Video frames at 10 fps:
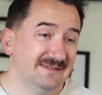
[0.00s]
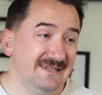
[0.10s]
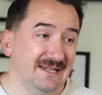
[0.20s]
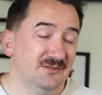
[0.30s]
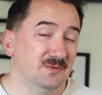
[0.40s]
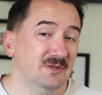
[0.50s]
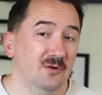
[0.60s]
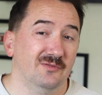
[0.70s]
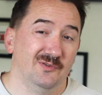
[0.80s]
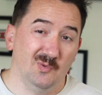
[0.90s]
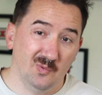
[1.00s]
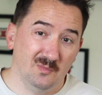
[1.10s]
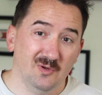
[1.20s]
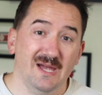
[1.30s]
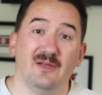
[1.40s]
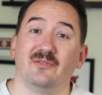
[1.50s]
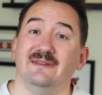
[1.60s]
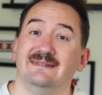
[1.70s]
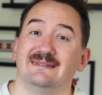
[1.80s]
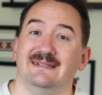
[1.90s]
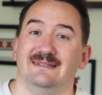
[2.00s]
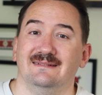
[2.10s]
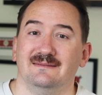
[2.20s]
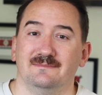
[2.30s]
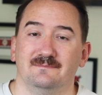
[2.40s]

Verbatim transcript: to tattooing over normal, healthy skin,